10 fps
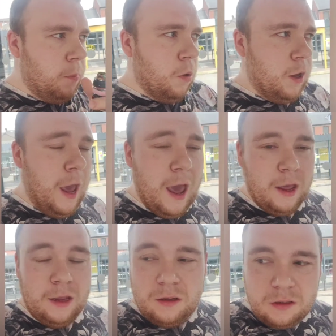But
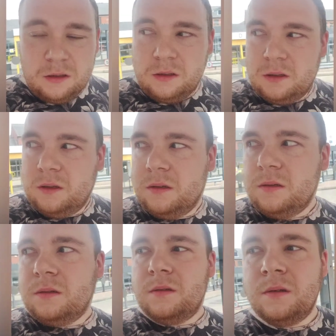yeah, it's
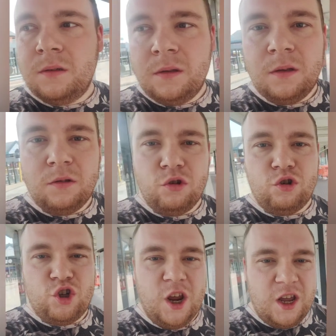
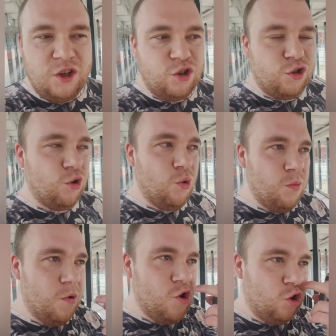just changed
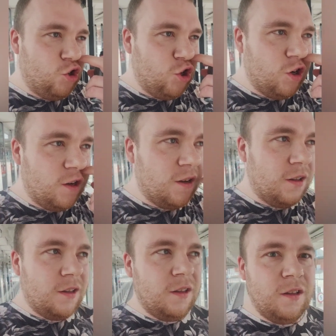so much.
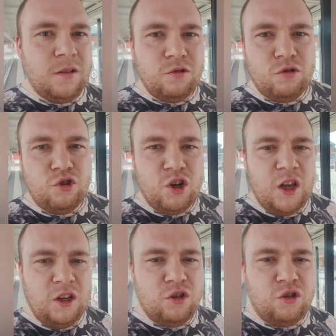It's
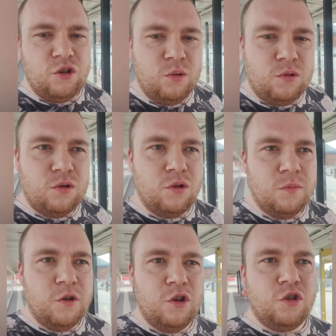changed so
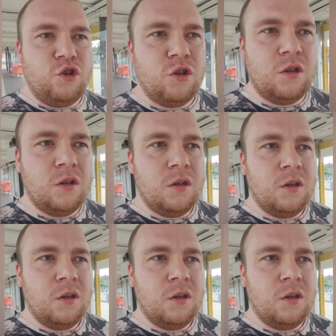much.